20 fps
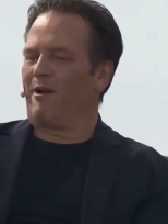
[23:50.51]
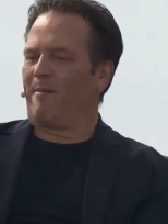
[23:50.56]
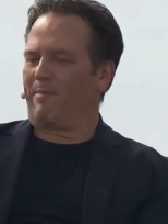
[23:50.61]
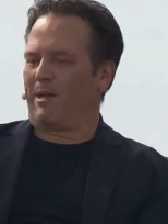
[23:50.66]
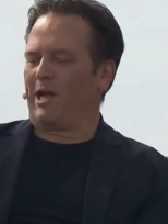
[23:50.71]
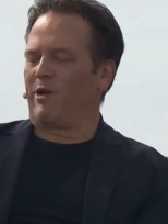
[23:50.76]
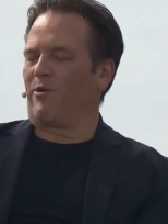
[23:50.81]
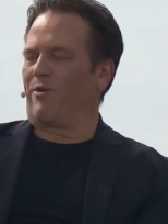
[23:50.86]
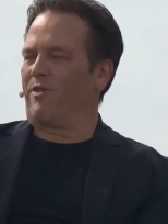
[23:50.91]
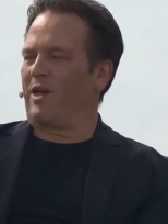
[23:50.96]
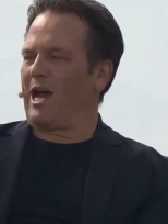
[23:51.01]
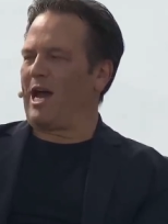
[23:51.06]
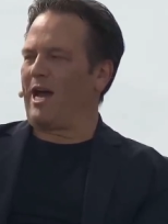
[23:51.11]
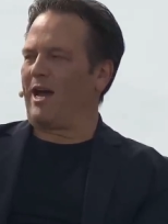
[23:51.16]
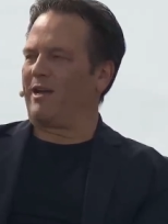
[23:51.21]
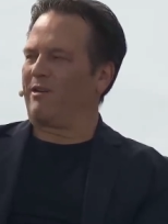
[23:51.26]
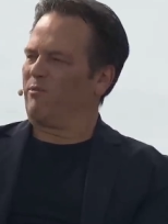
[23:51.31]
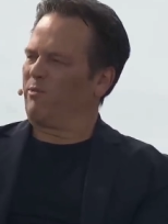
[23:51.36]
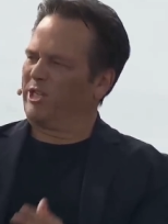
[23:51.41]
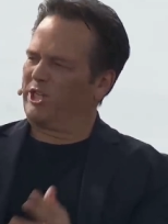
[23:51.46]
play with
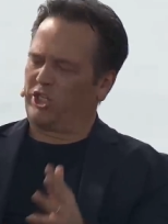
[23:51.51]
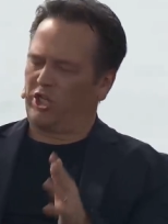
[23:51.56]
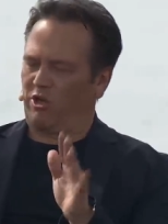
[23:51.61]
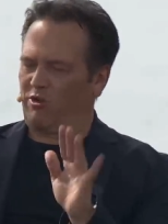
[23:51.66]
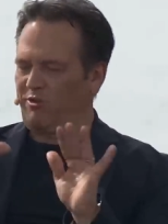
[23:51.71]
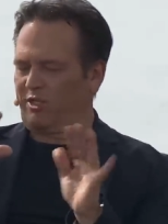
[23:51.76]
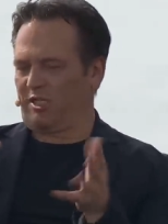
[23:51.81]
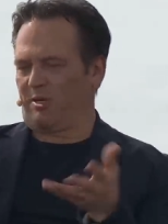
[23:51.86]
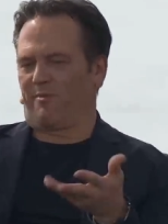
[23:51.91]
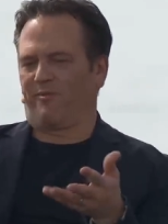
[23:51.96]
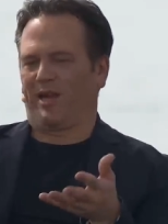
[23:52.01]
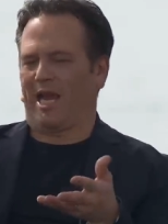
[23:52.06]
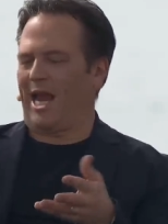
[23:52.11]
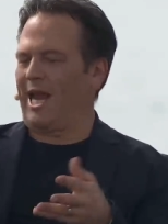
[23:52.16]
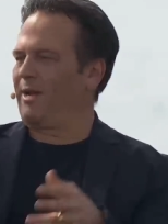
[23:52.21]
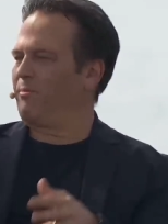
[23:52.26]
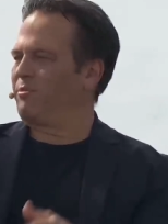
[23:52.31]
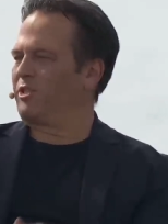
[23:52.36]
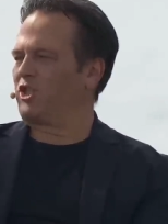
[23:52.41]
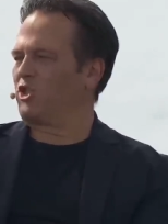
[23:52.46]
that, and we showed some
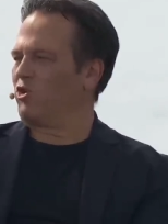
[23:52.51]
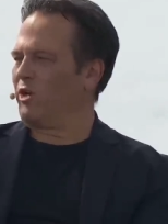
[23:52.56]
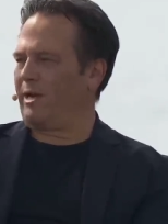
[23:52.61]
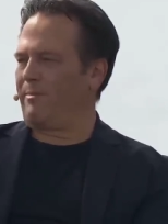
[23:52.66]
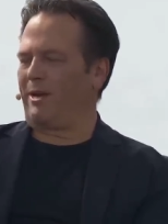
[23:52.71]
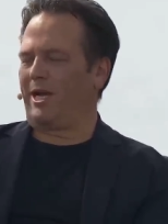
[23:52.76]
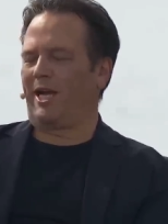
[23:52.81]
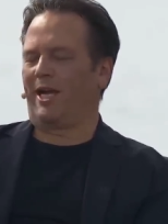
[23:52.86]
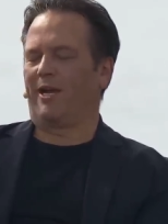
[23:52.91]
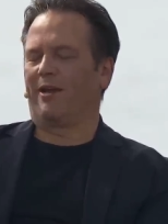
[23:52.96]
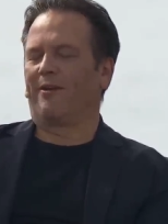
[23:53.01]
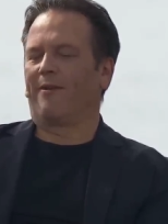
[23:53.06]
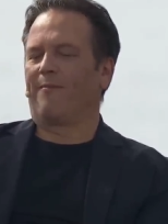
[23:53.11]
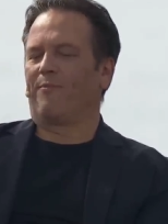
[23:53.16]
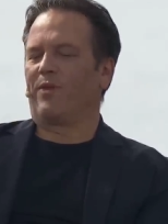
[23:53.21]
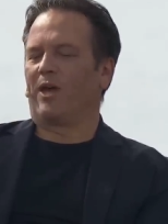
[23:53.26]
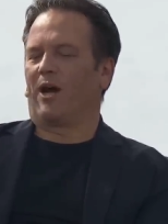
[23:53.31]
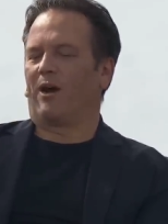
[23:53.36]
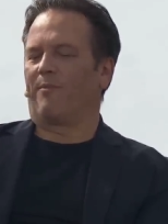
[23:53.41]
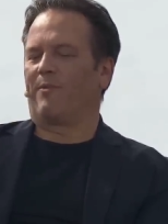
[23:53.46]
games streaming
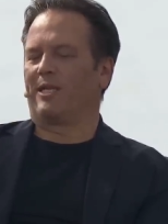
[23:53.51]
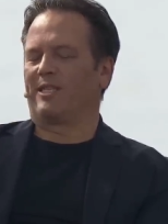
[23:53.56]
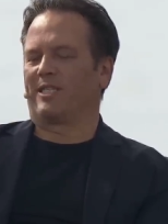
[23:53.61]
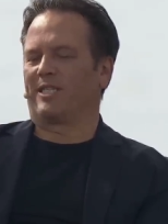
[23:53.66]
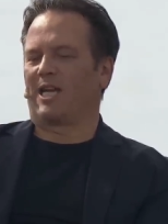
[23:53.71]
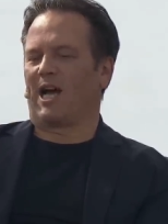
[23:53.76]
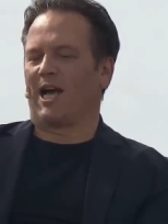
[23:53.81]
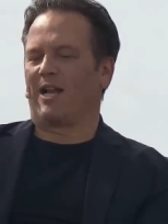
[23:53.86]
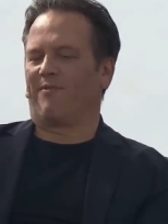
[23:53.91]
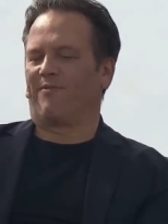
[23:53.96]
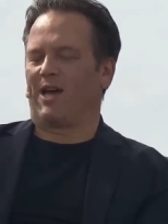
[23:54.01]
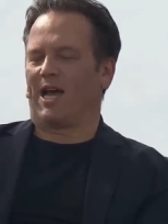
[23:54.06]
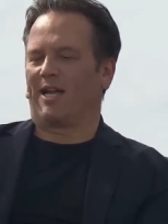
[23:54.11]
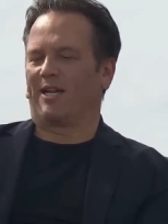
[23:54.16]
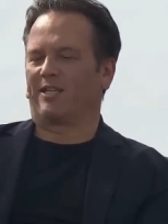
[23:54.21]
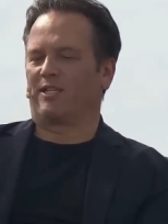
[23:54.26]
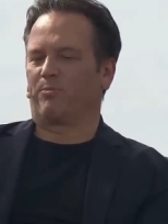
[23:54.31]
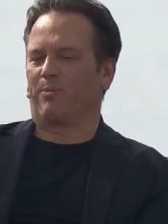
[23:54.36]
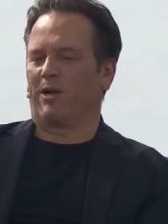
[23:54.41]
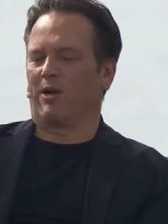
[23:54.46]
um, inside of that
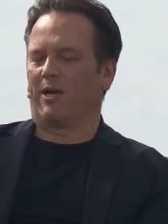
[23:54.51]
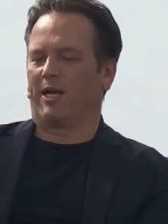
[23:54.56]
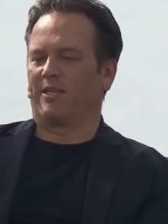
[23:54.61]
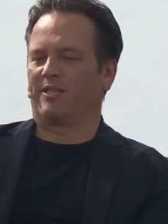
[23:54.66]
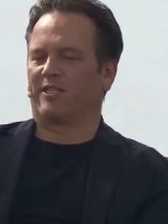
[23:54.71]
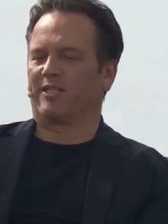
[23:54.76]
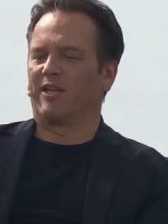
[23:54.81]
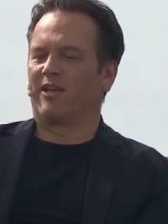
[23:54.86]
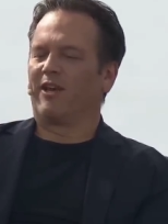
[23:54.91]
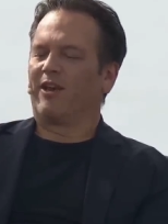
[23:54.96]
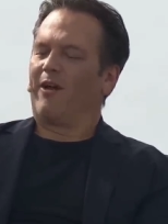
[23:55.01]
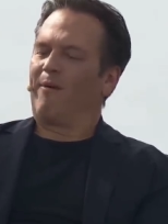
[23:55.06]
experience.